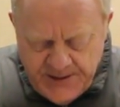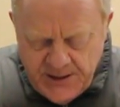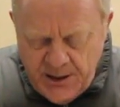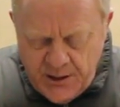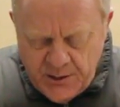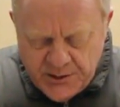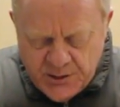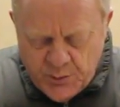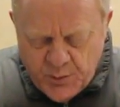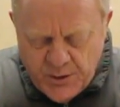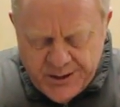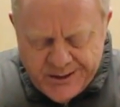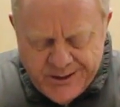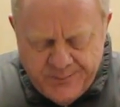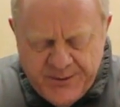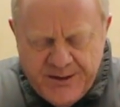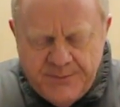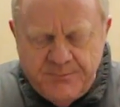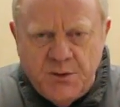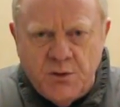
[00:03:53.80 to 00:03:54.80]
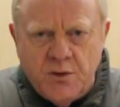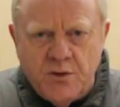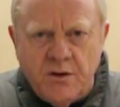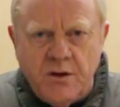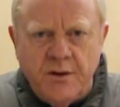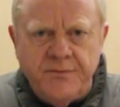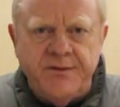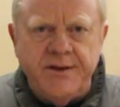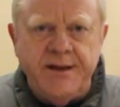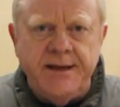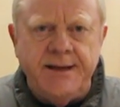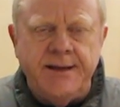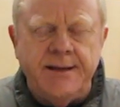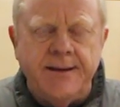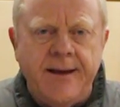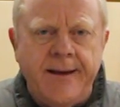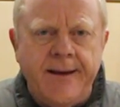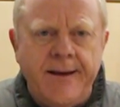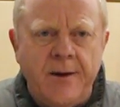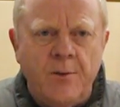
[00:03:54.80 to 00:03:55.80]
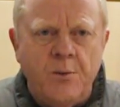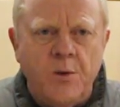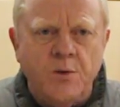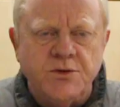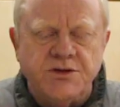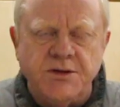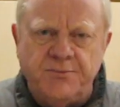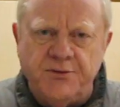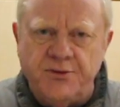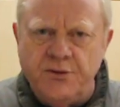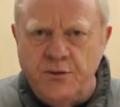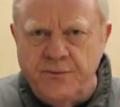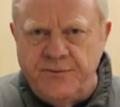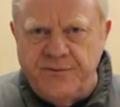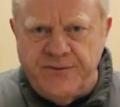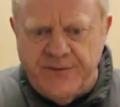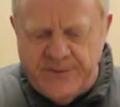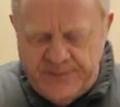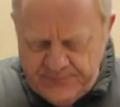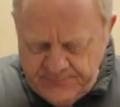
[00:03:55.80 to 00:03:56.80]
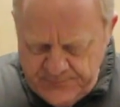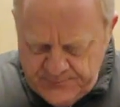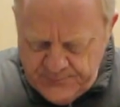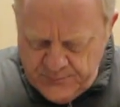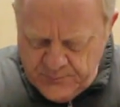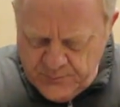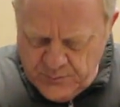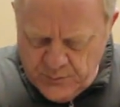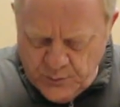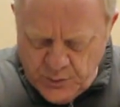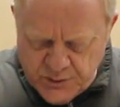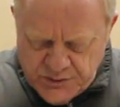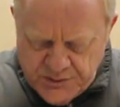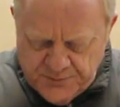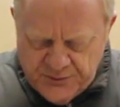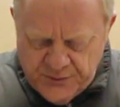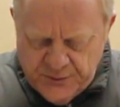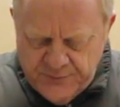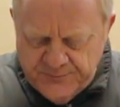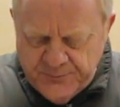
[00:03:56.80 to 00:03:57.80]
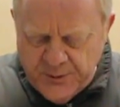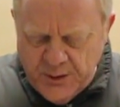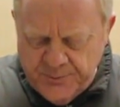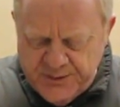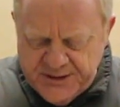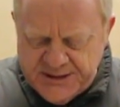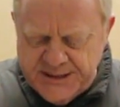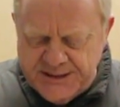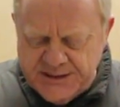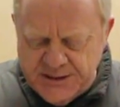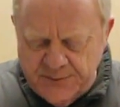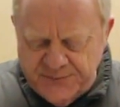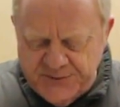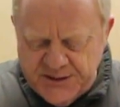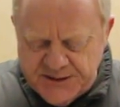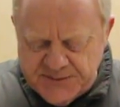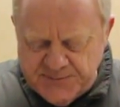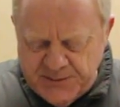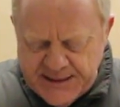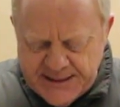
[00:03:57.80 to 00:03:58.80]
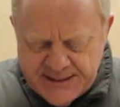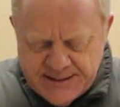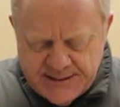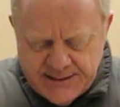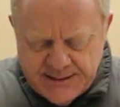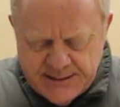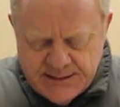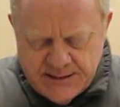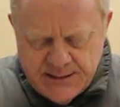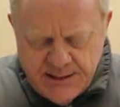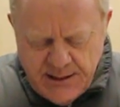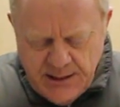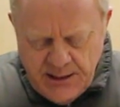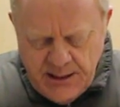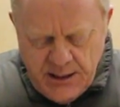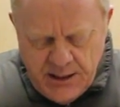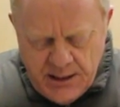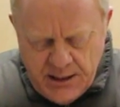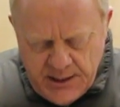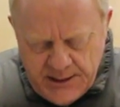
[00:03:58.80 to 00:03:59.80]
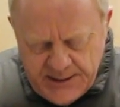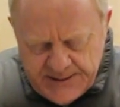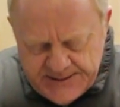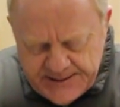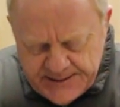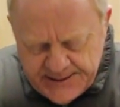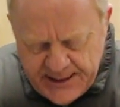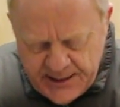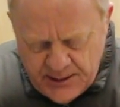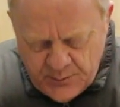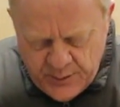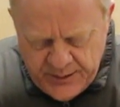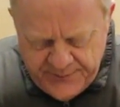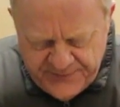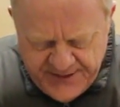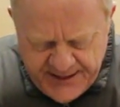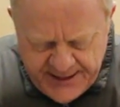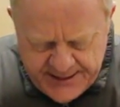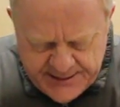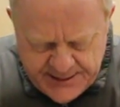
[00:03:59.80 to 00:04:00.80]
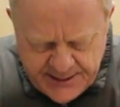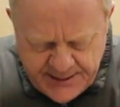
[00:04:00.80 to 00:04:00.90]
I'm going to work a bit more on the uh, waterproof waterproof properties of these plastics. Now we've had